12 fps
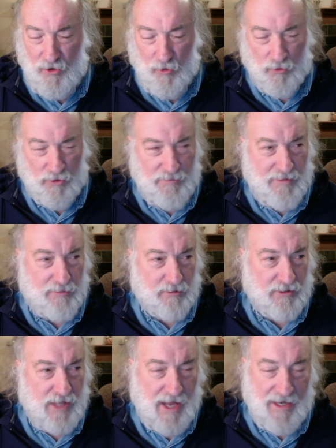or the
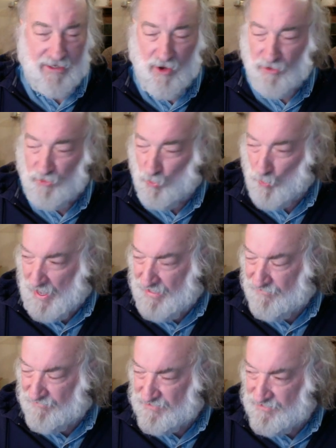people lying on
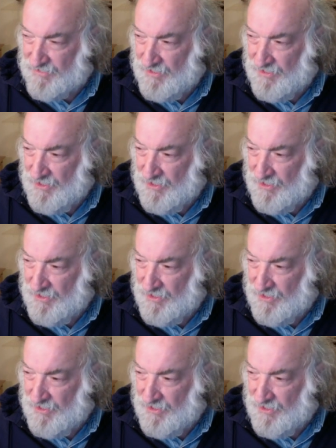graves.